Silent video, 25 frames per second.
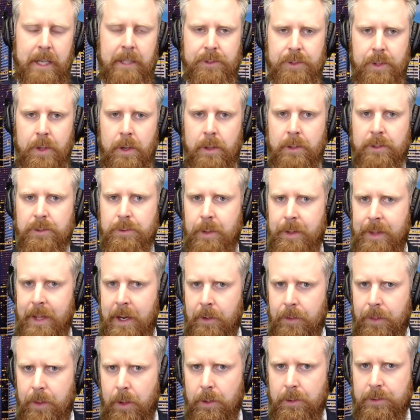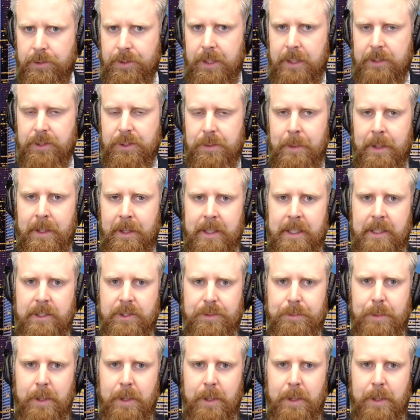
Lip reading: as those without those disabilities,